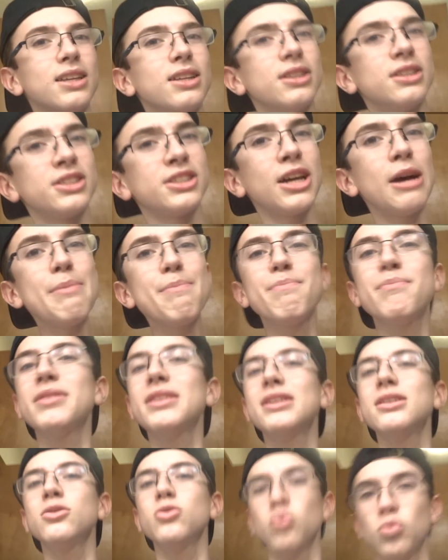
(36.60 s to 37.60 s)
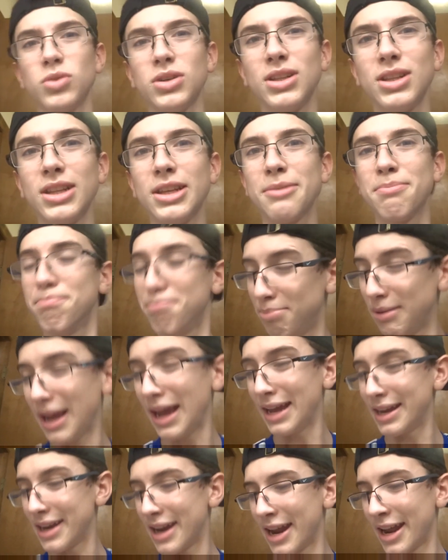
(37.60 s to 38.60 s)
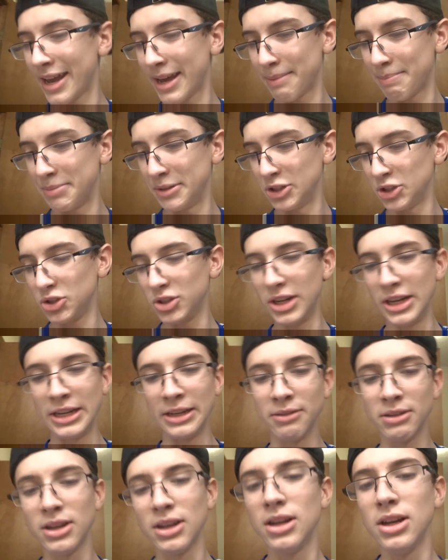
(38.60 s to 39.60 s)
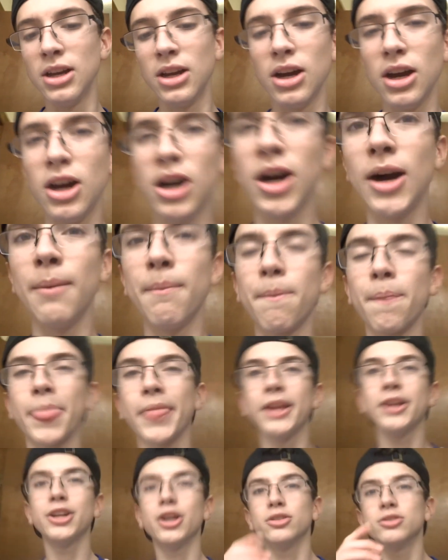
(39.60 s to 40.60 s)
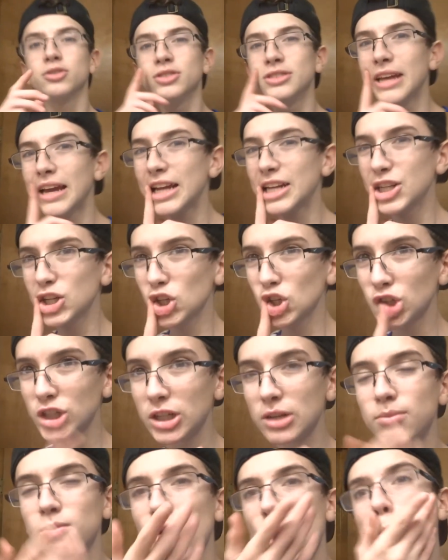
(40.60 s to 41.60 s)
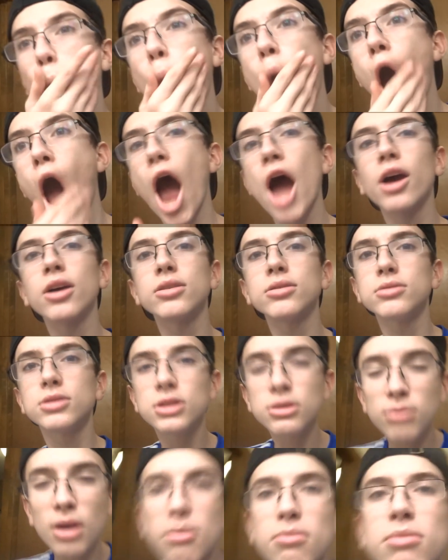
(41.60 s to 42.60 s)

something really bad happened today. Today during gym, is my